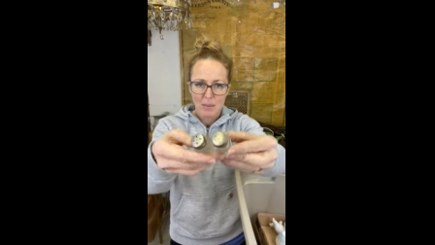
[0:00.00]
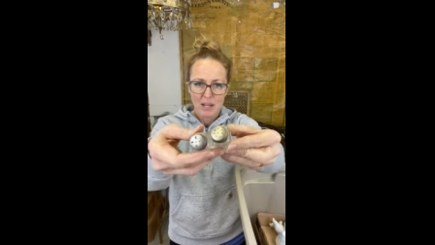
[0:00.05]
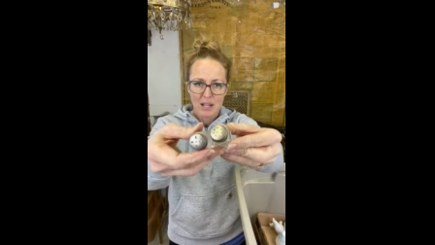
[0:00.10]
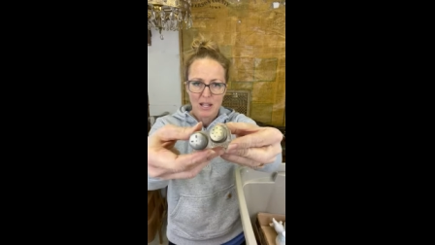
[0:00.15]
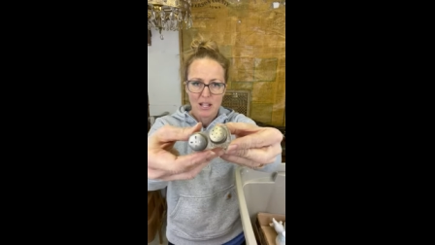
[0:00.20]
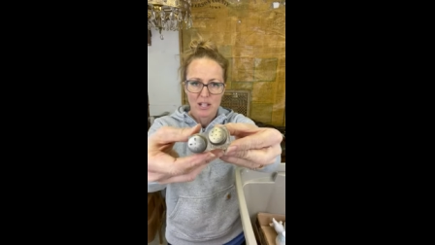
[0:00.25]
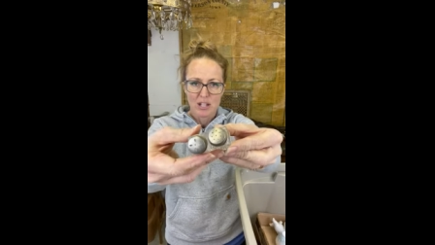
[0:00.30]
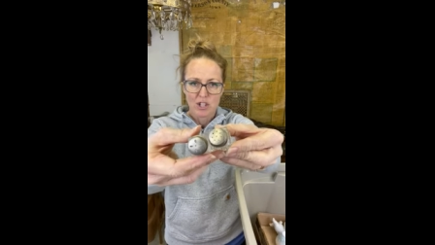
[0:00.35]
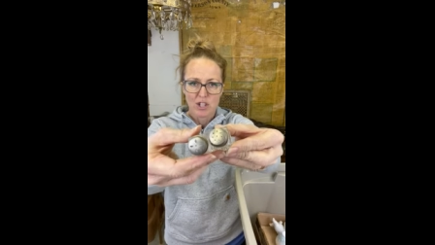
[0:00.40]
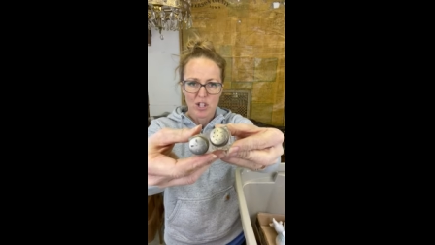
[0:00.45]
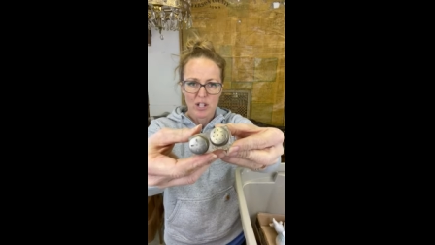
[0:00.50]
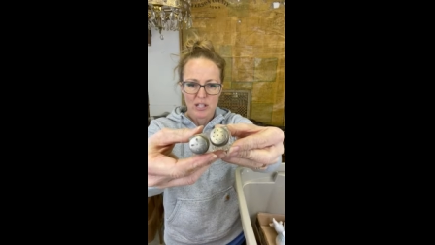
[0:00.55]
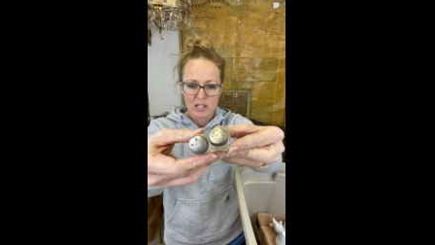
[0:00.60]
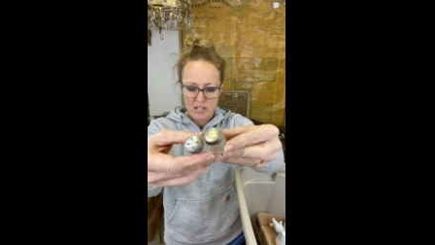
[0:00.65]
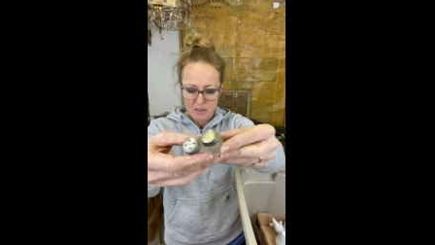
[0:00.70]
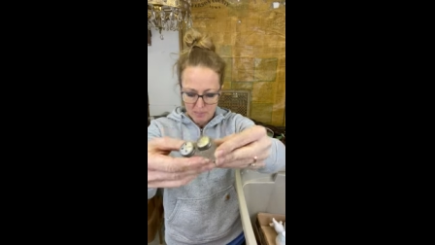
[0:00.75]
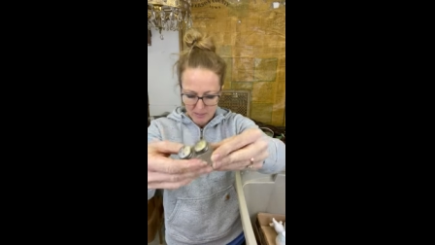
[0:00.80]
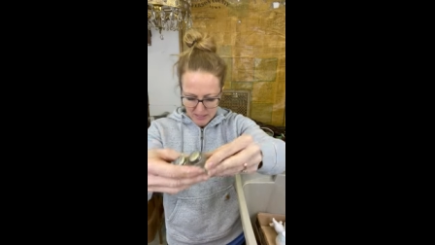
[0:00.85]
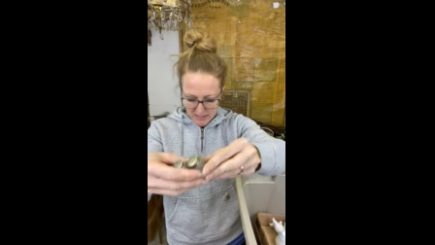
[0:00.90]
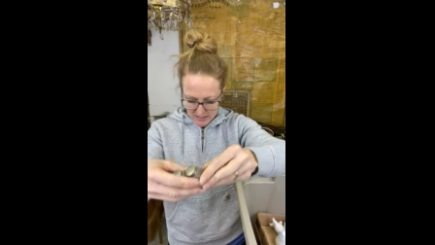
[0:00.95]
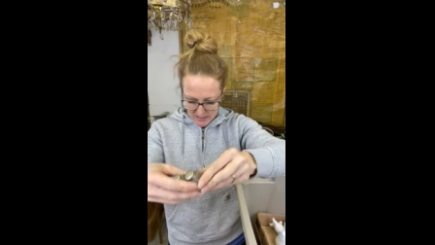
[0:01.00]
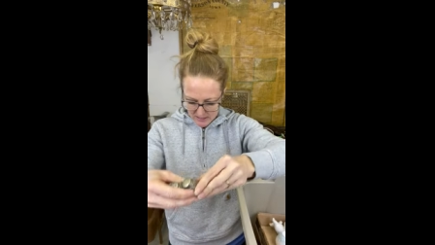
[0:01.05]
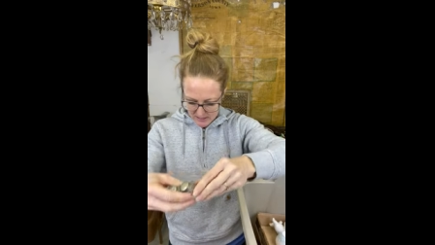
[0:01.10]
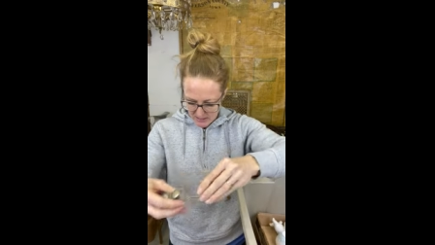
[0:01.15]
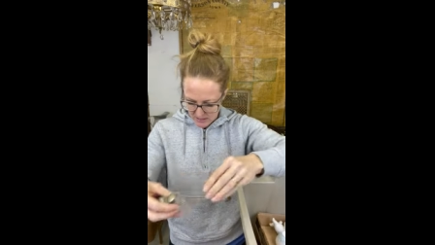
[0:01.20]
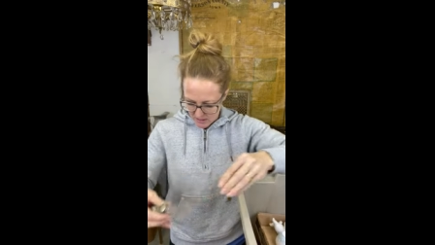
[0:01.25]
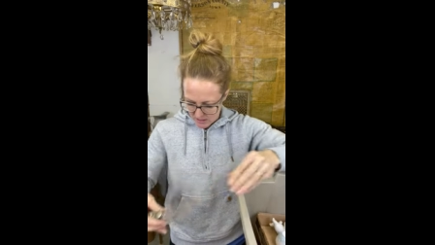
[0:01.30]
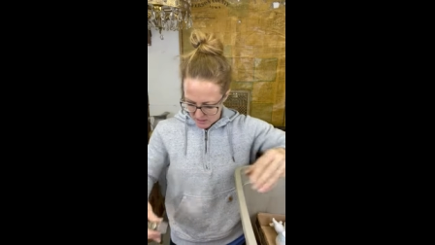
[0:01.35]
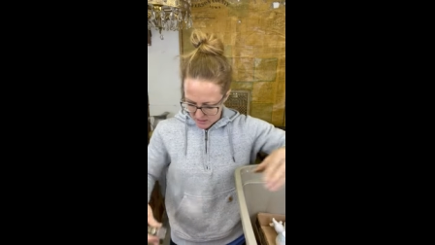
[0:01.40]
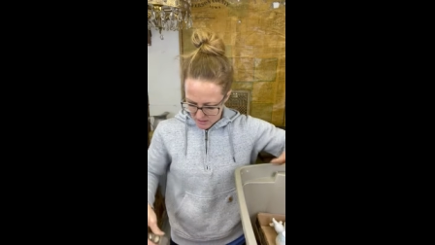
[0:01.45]
it just depends
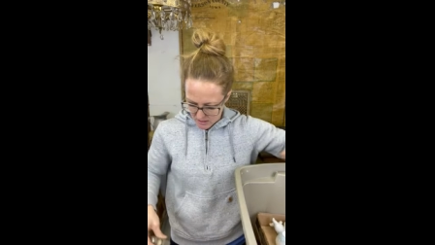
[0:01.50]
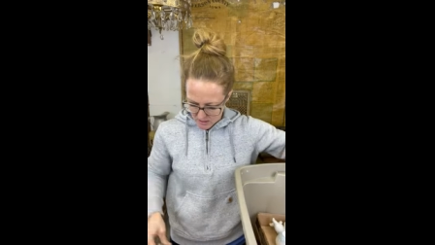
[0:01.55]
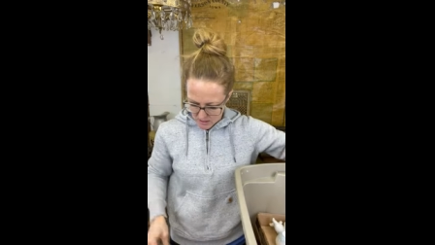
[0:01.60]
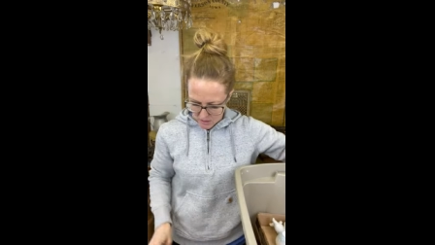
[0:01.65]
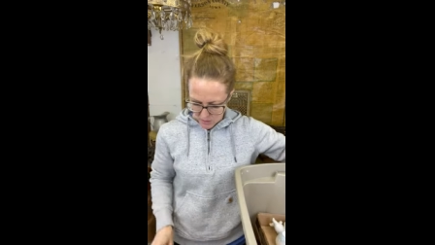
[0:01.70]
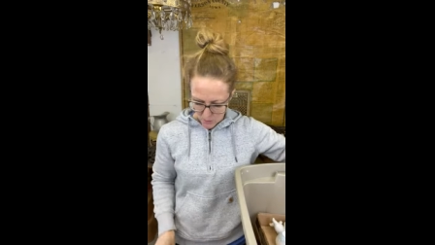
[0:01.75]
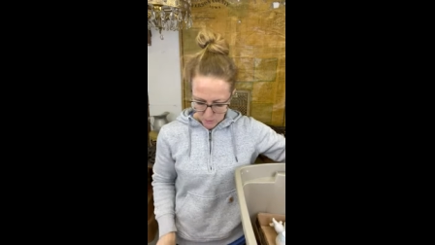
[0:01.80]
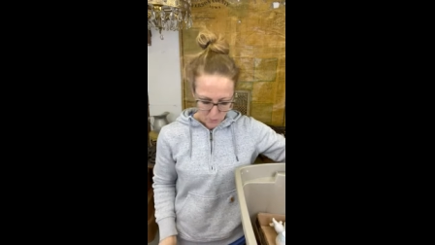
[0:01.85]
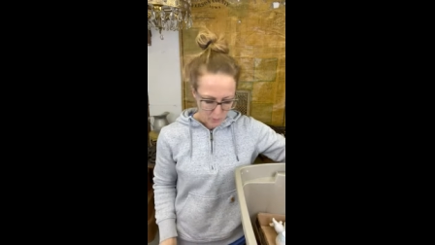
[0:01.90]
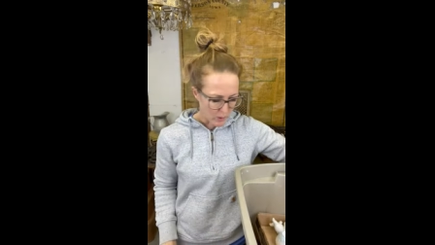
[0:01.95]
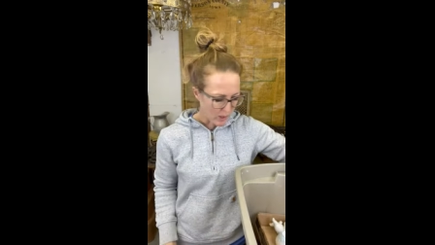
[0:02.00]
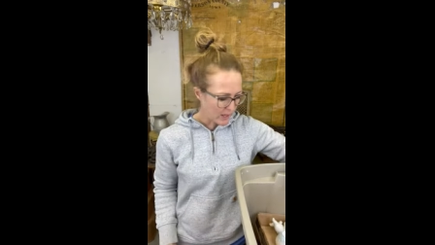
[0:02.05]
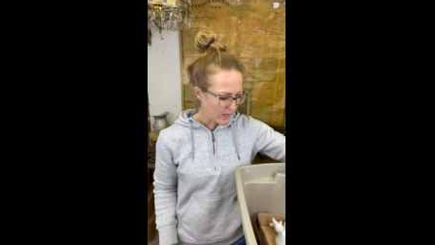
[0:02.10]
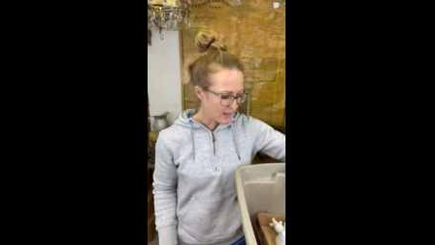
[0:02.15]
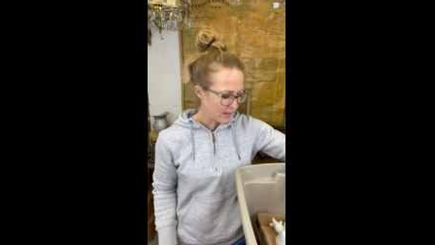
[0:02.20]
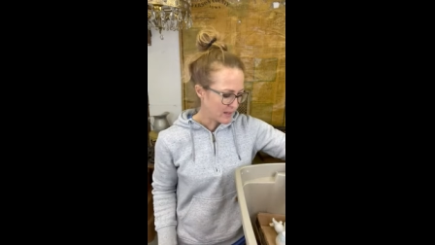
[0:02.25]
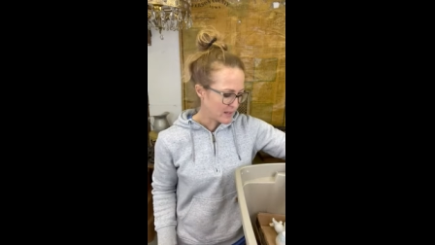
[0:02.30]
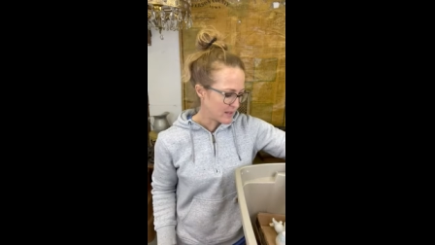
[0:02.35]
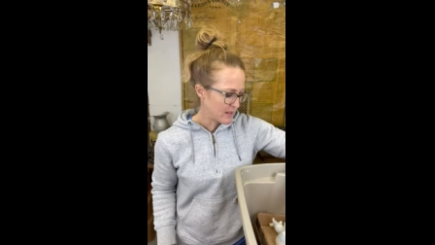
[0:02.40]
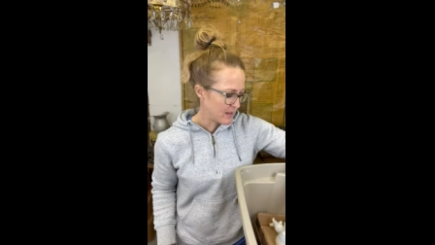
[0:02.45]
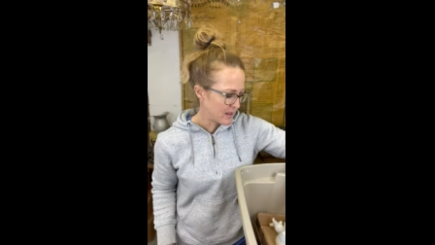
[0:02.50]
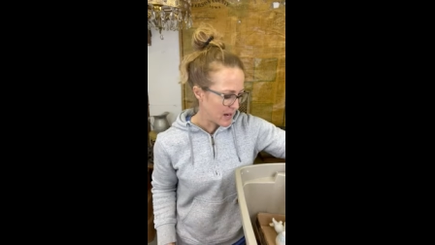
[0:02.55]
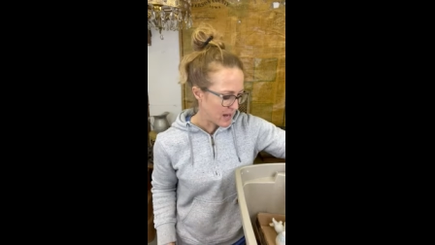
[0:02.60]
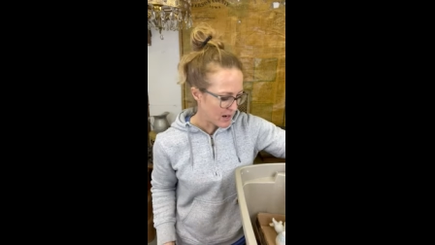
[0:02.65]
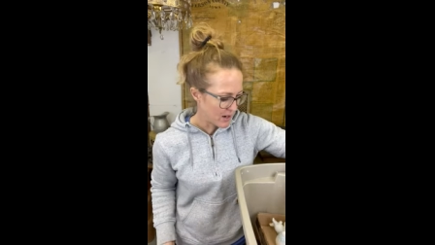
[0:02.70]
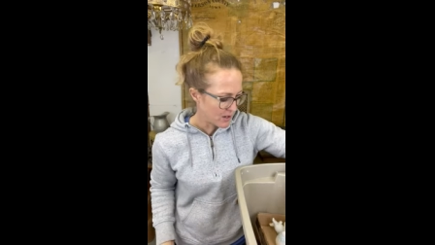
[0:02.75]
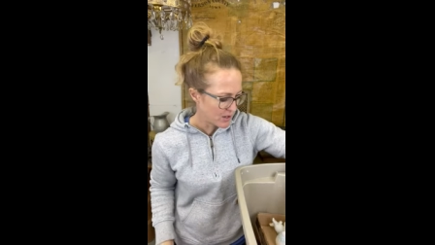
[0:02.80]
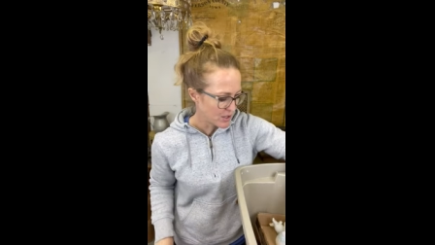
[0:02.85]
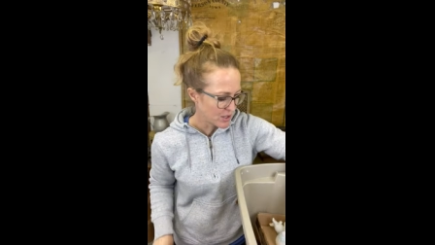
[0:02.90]
on what is there.